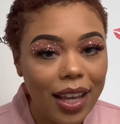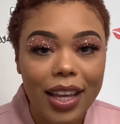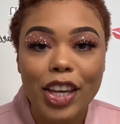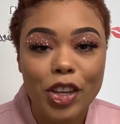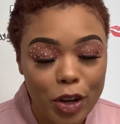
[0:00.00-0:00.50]

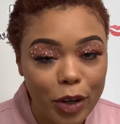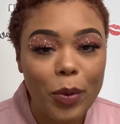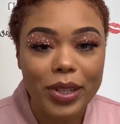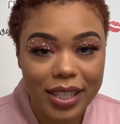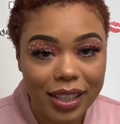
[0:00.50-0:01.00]
You're going
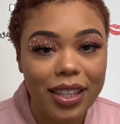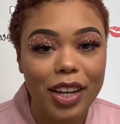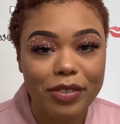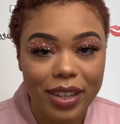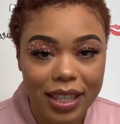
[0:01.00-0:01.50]
to
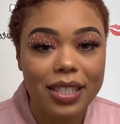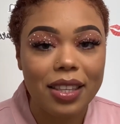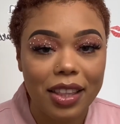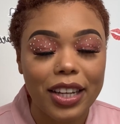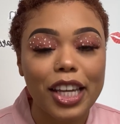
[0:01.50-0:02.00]
love this
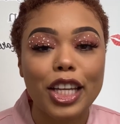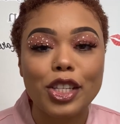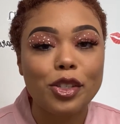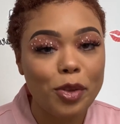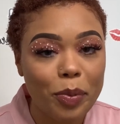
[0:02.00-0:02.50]
look. It's
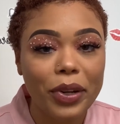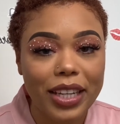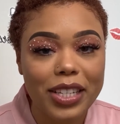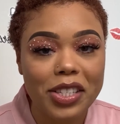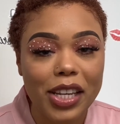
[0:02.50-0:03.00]
super
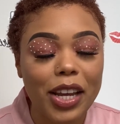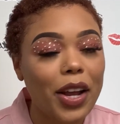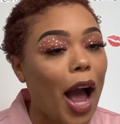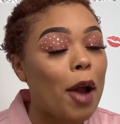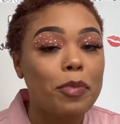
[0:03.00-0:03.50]
easy,
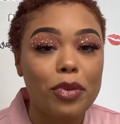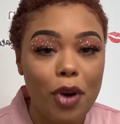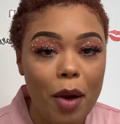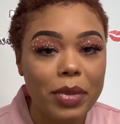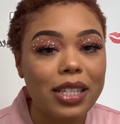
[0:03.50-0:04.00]
I
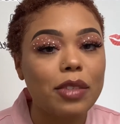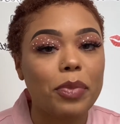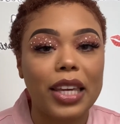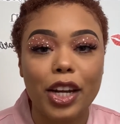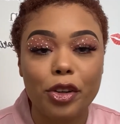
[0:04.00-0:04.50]
promise,
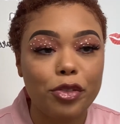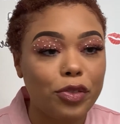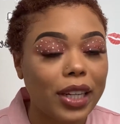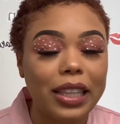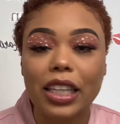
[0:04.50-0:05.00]
beginner
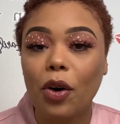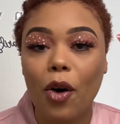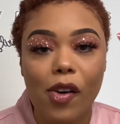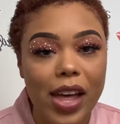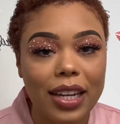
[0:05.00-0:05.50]
friendly, all
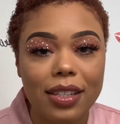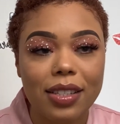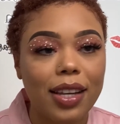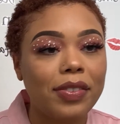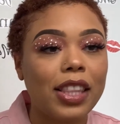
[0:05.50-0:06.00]
that good
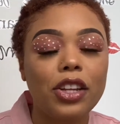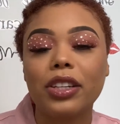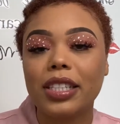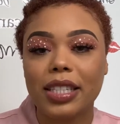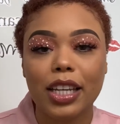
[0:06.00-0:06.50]
stuff. It literally
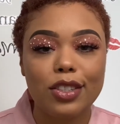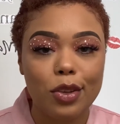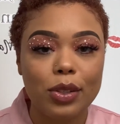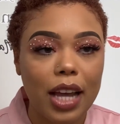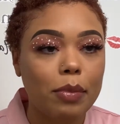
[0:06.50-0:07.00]
takes no
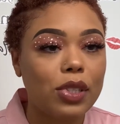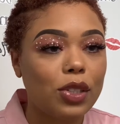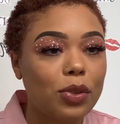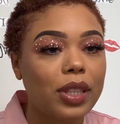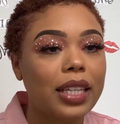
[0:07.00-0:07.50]
time to do
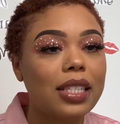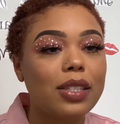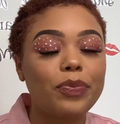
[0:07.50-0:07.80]
this.